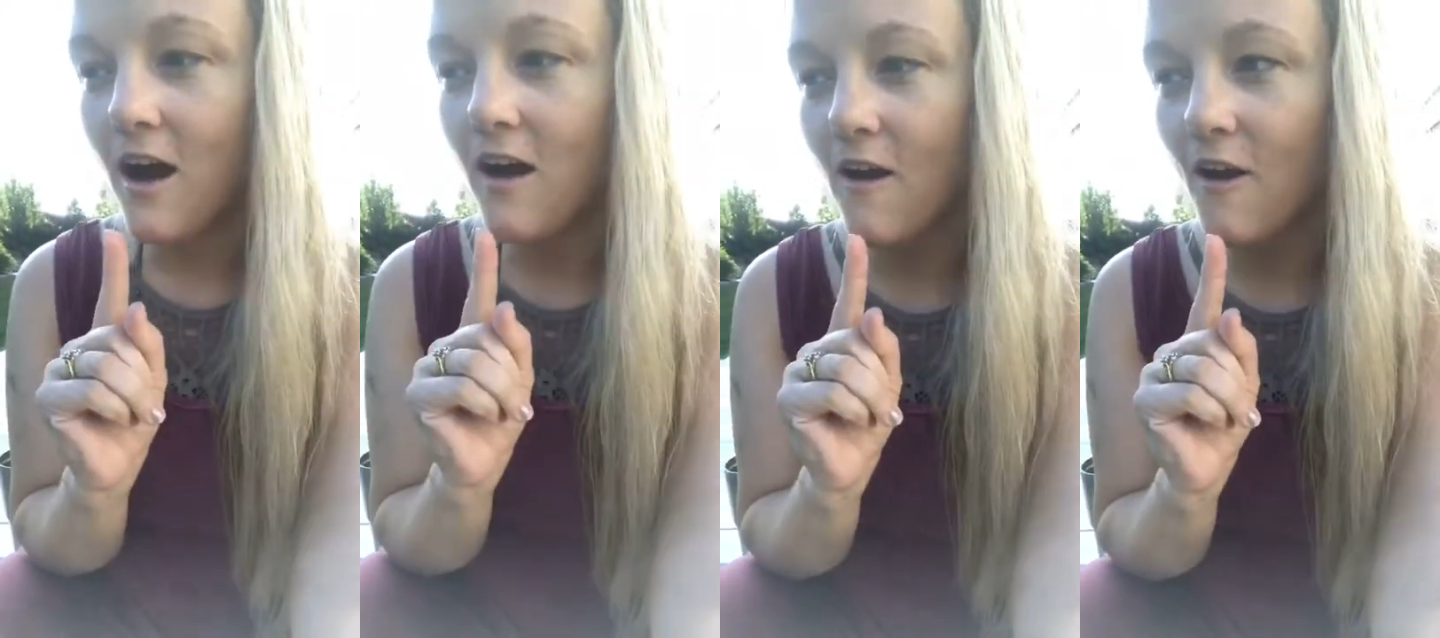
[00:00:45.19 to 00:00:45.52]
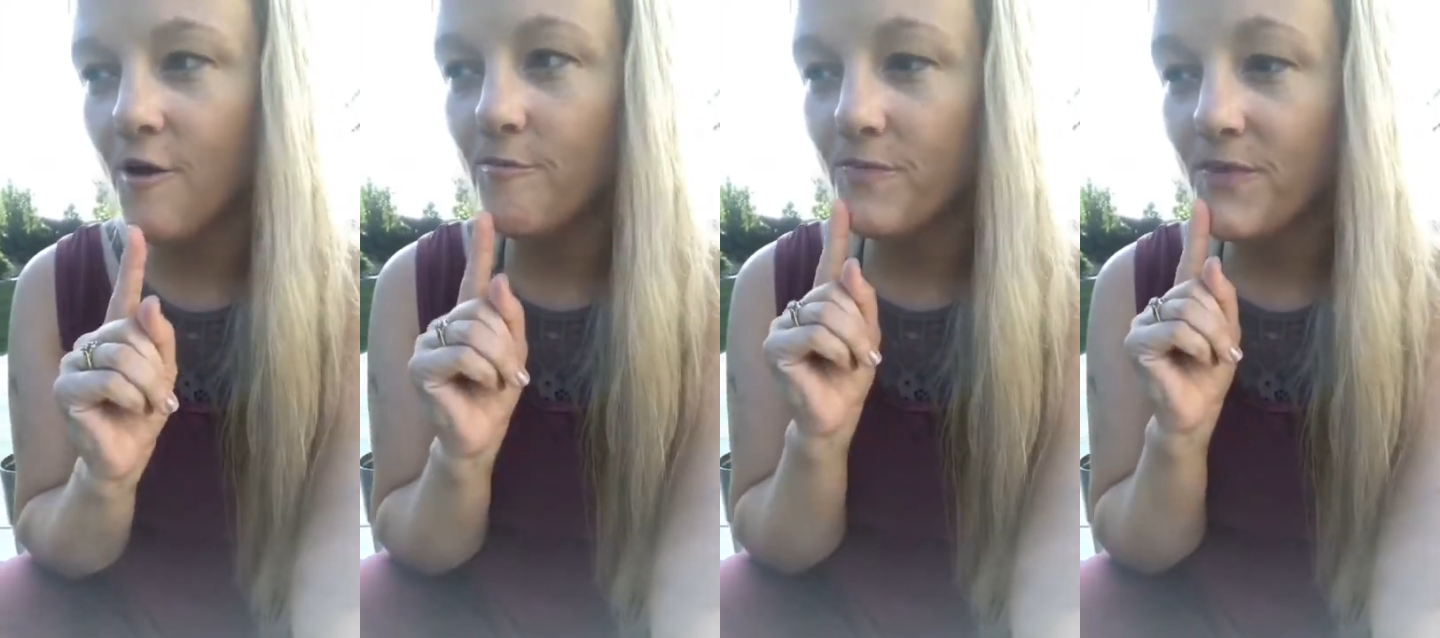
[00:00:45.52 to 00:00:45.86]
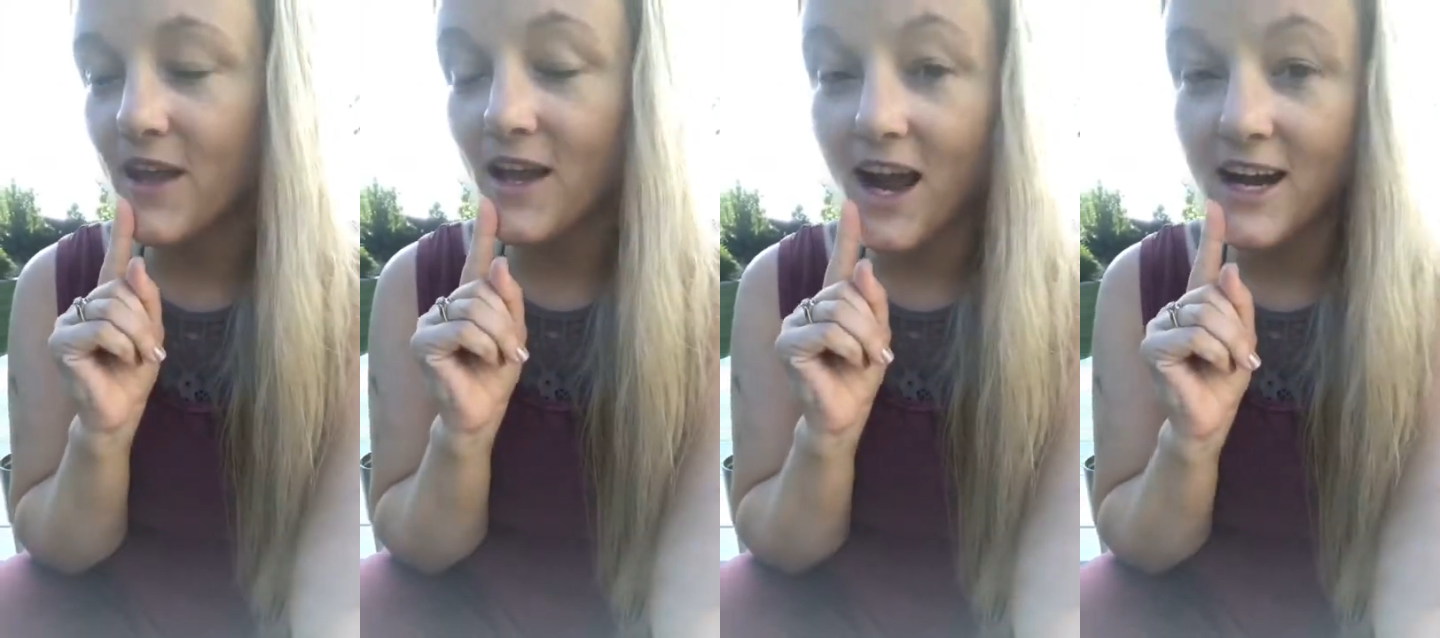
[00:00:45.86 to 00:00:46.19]
Um,
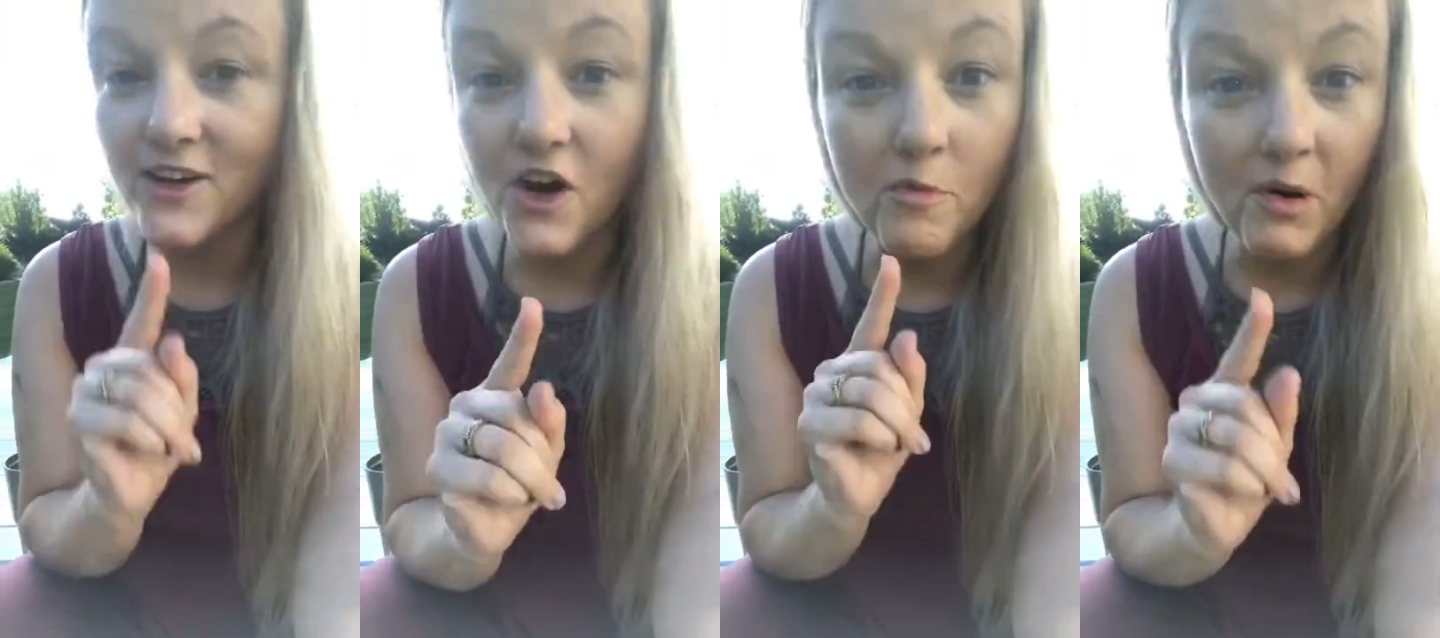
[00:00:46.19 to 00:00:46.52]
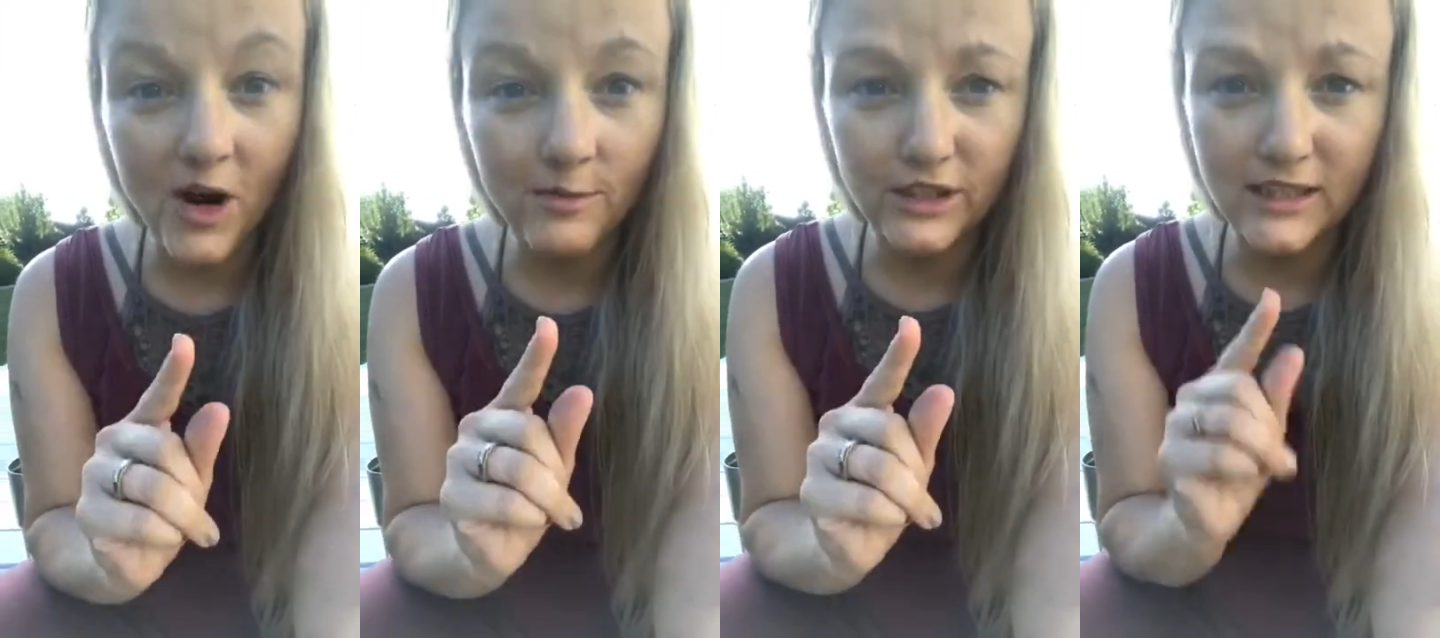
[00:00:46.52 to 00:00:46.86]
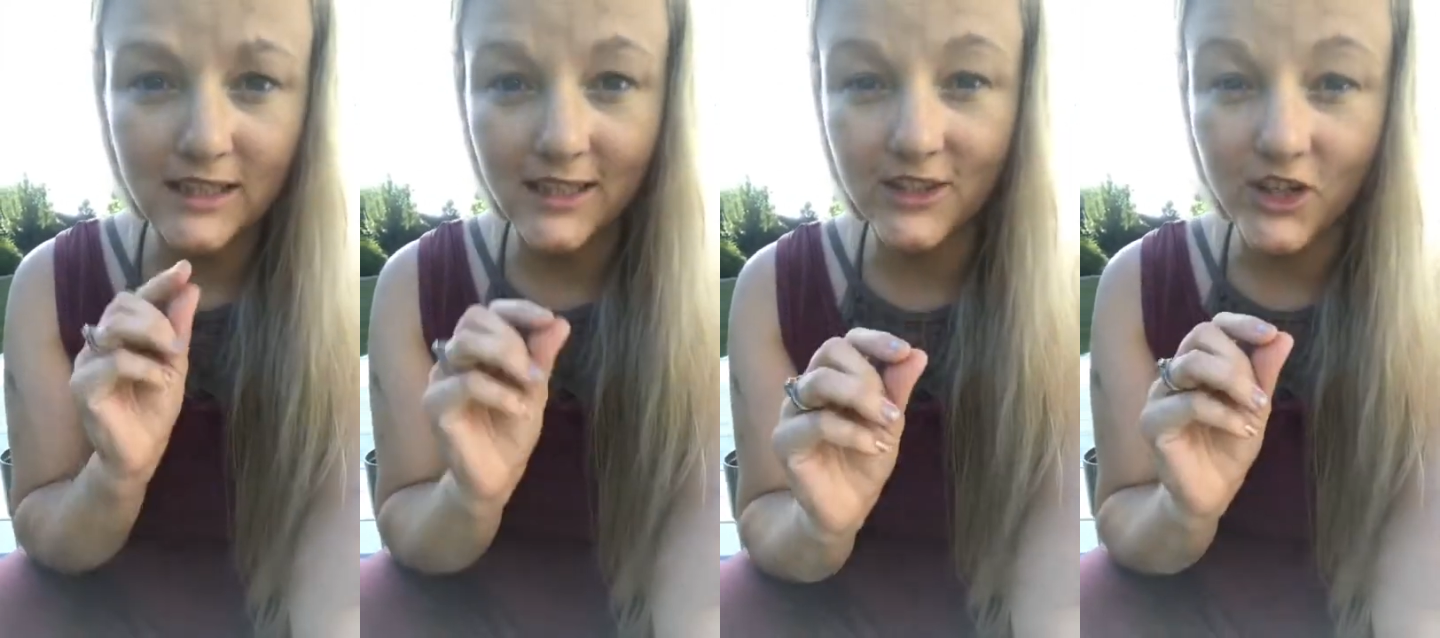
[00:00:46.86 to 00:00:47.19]
I know Barb
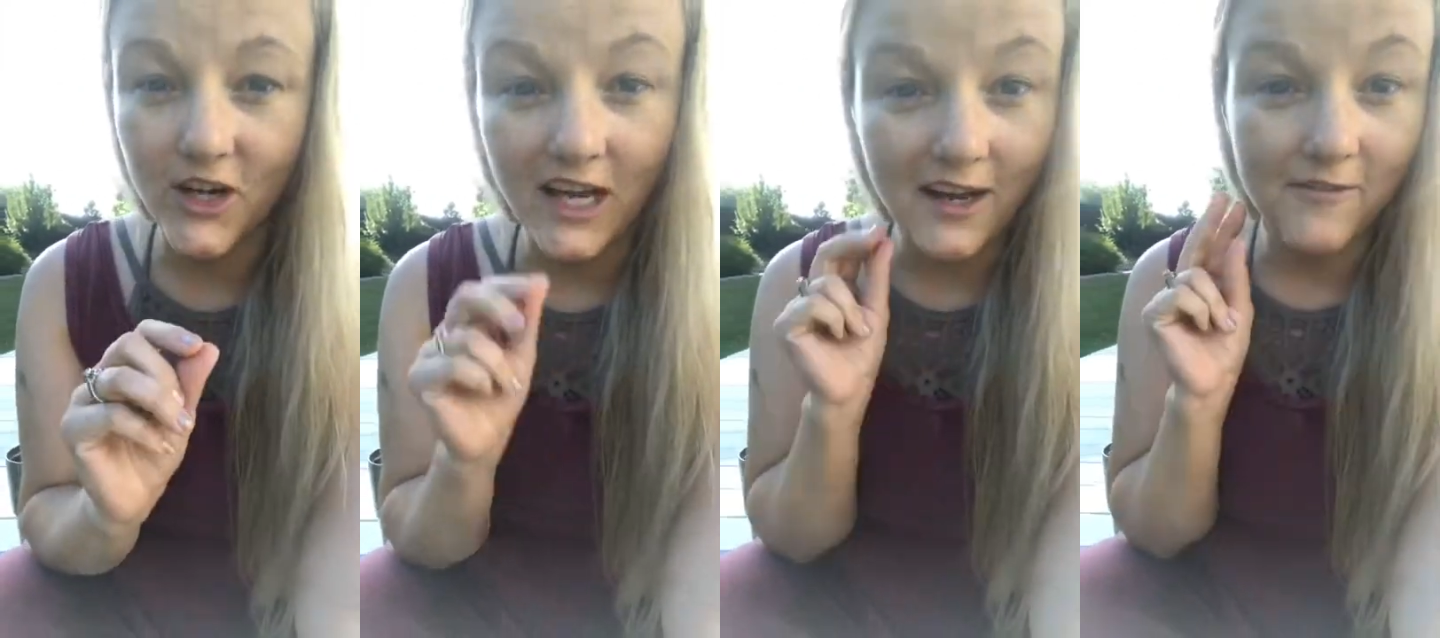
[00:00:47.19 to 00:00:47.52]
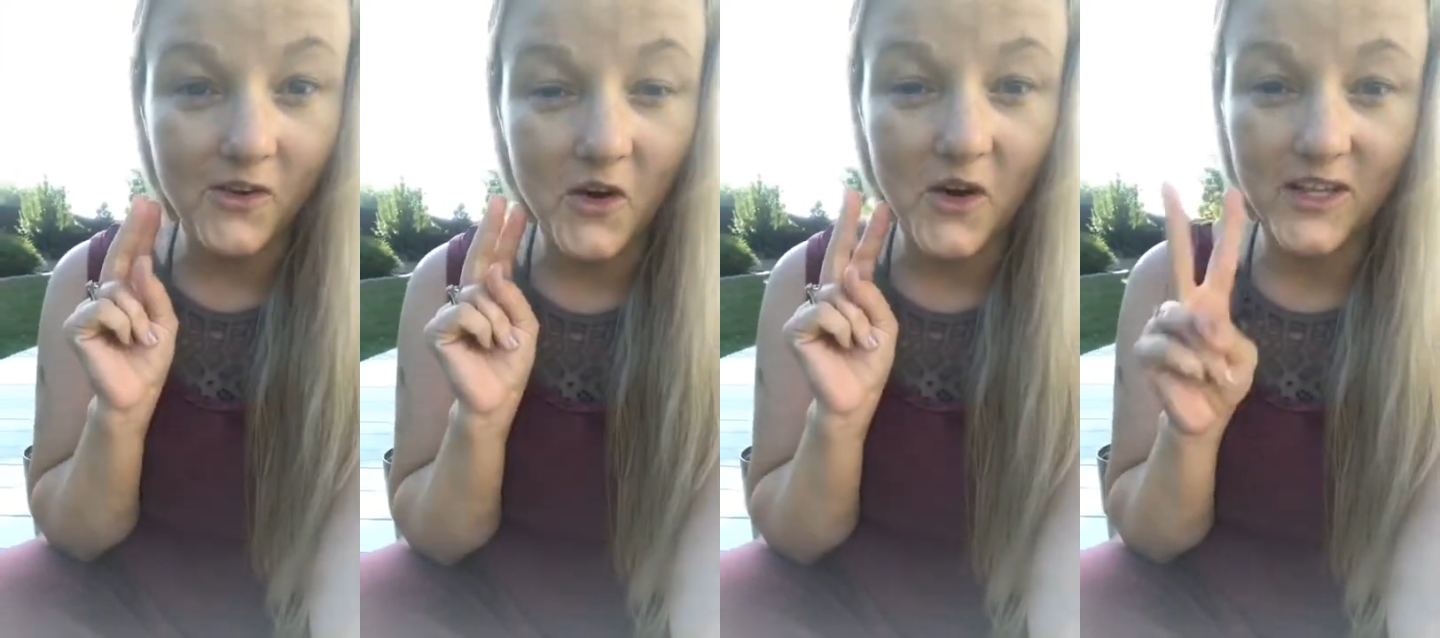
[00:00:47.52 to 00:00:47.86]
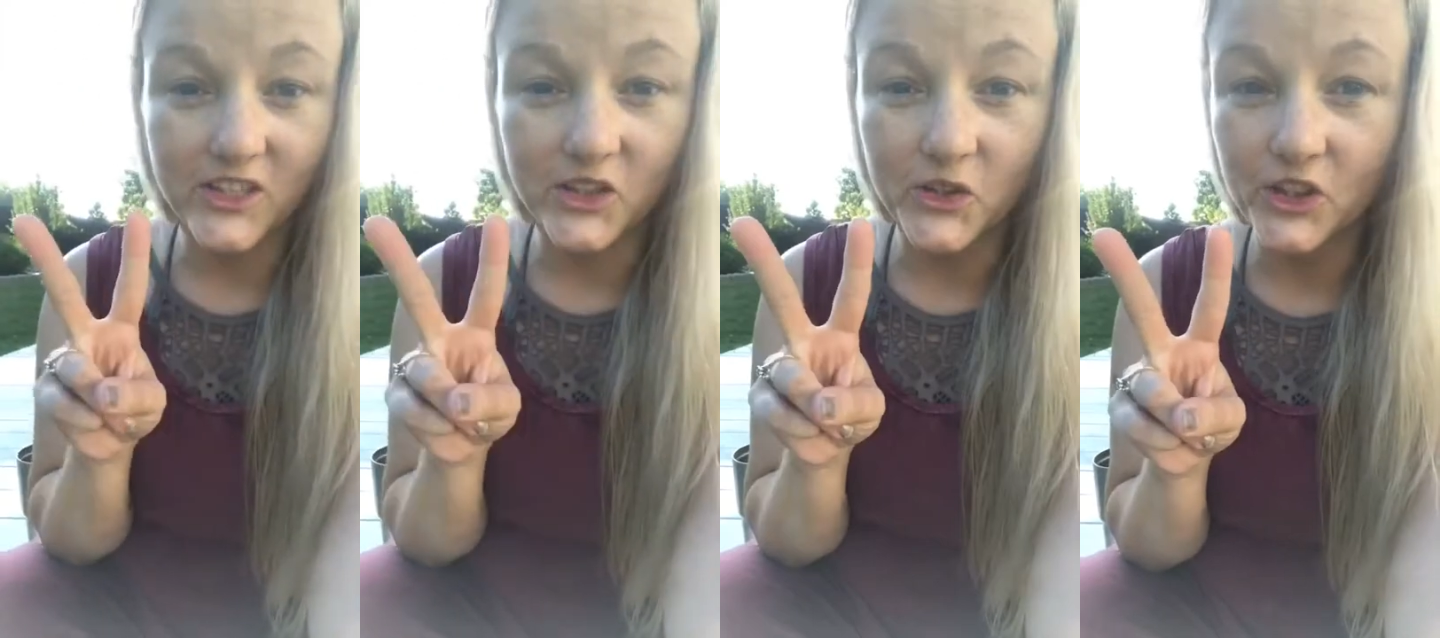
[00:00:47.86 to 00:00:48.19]
just did the drawing for
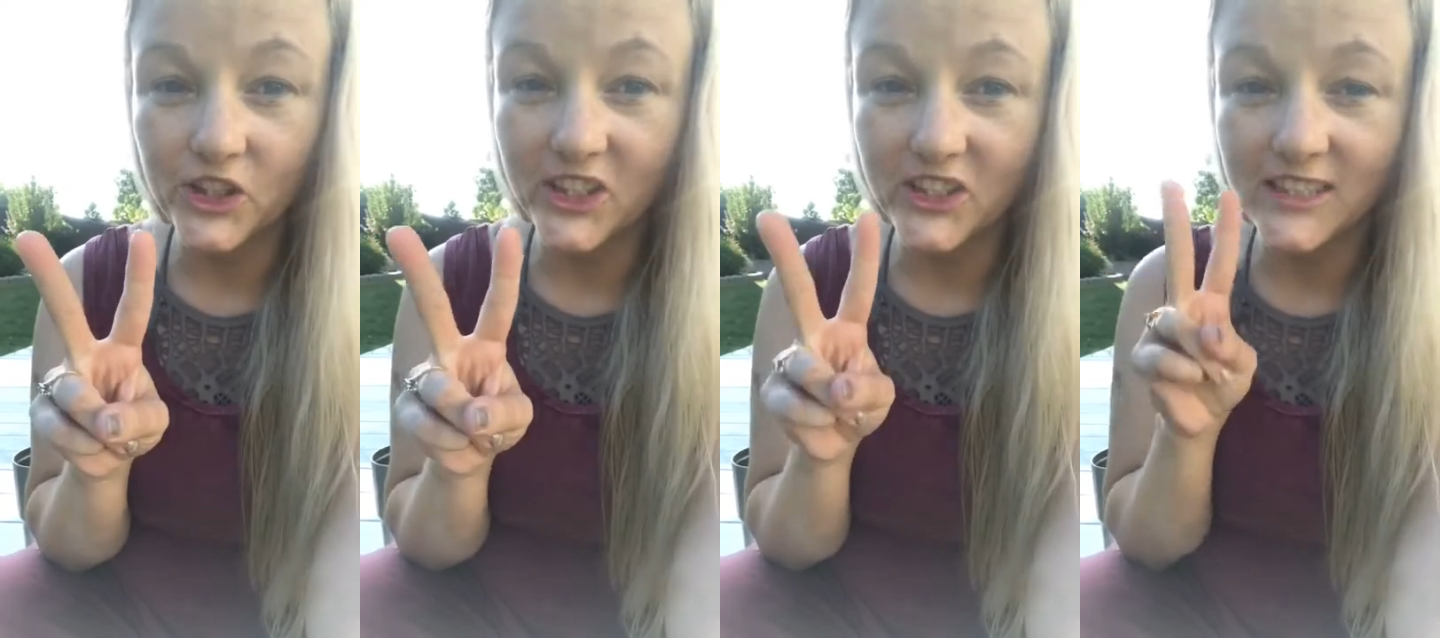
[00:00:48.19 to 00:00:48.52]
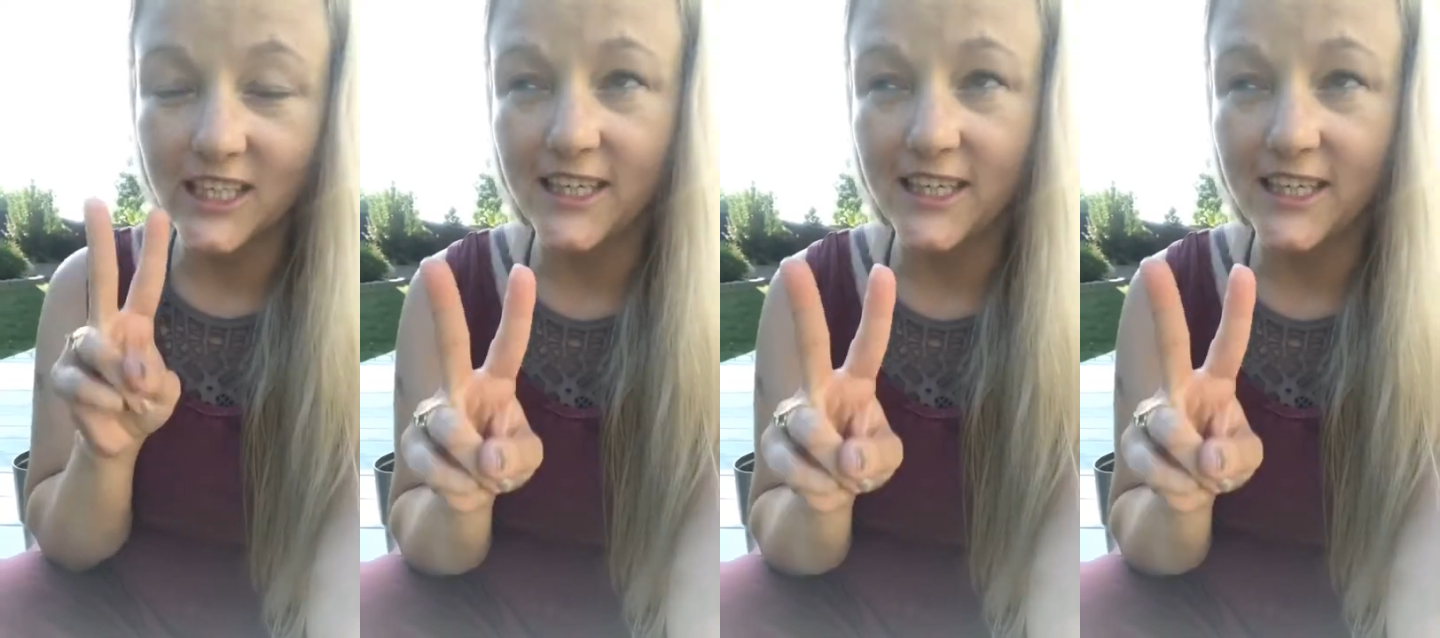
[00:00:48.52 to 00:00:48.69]
the two shirts